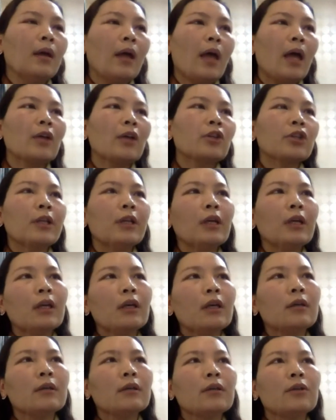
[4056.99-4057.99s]
Actually,
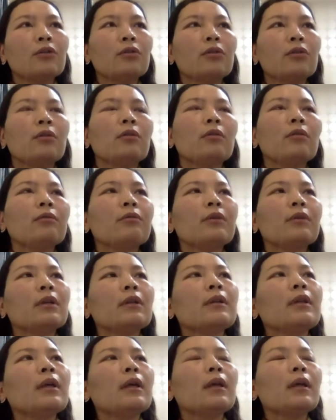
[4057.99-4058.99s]

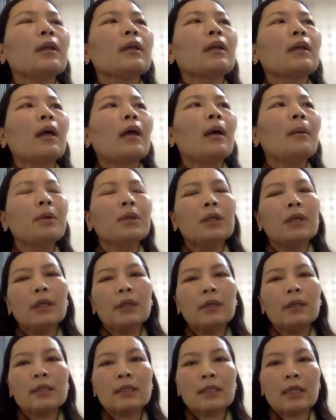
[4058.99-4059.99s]
the
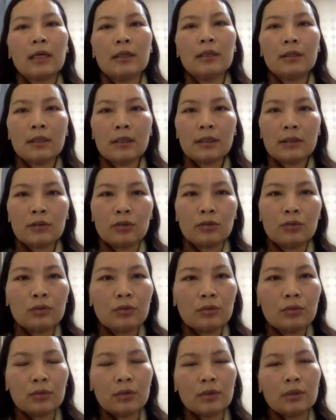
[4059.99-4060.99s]
company decided
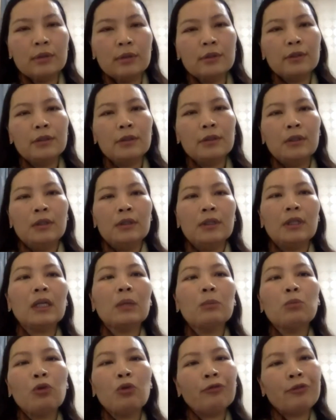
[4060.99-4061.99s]
to
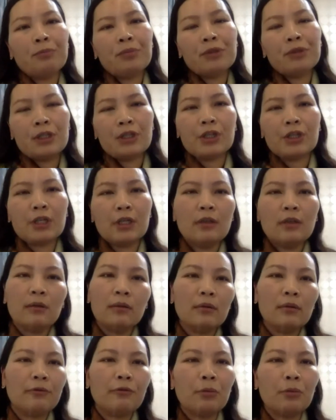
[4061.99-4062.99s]
remove the
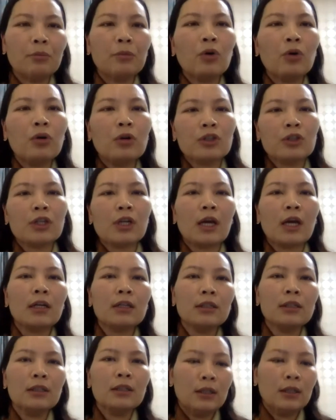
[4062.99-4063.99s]
position from the org chart.